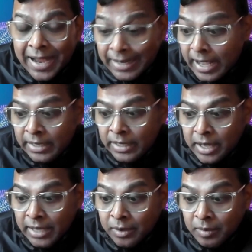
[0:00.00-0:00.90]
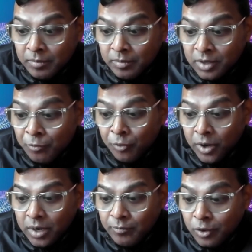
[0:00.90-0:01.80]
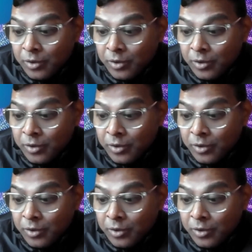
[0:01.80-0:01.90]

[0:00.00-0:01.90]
At a different